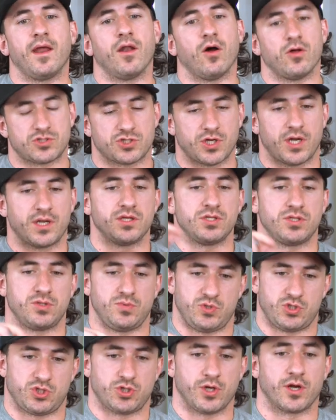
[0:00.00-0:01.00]
And I'll try to
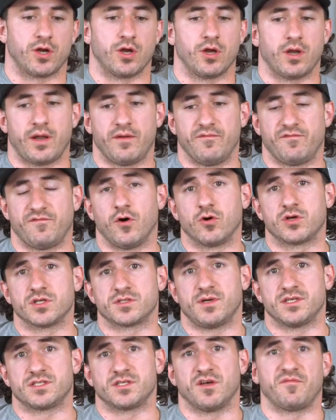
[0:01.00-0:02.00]
trigger and
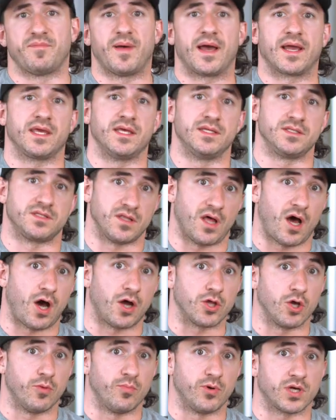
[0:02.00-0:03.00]
focus myself back into the
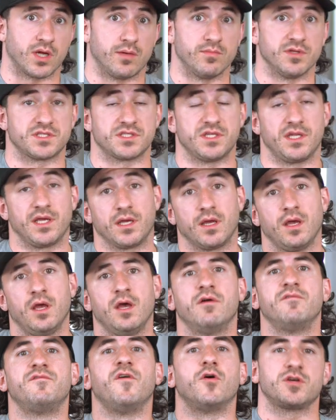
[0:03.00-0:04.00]
audiobook I'm listening,
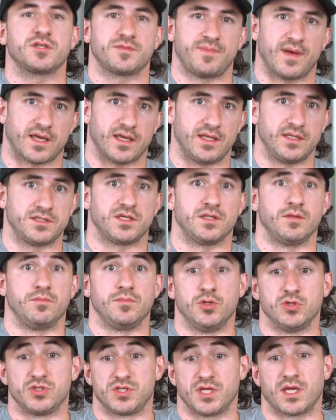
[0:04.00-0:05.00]
focus back into the
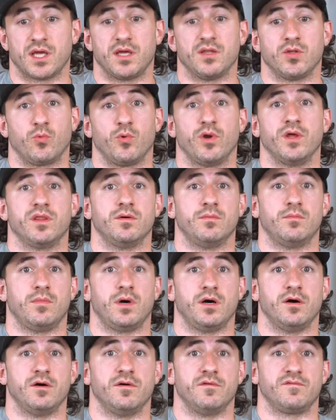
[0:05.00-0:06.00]
music and the rhythm
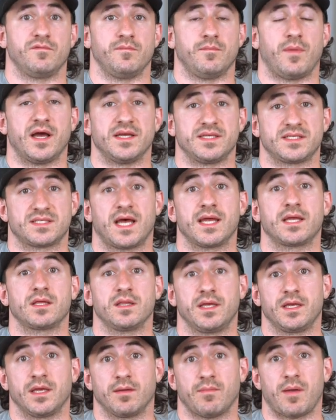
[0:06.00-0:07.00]
of my
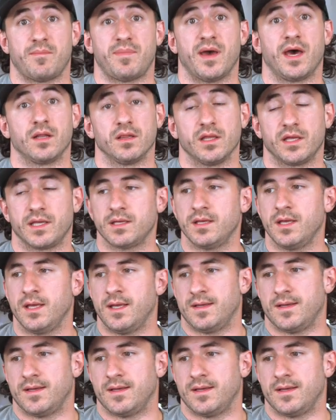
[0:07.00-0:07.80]
cycling and my pedaling.